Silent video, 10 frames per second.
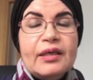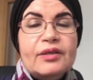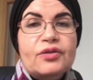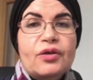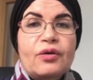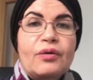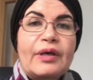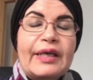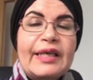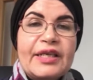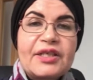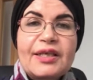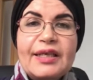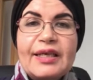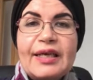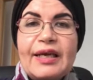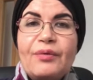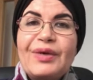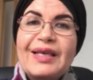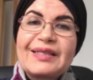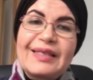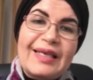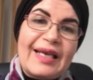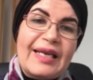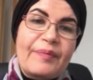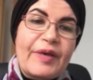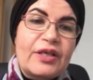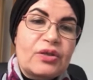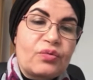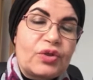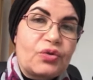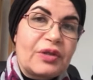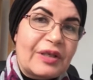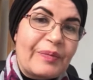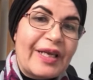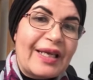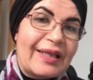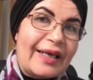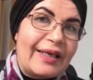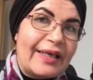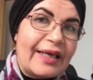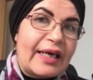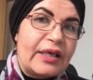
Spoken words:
So initially, when I see any patient with shoulder pain in the clinic,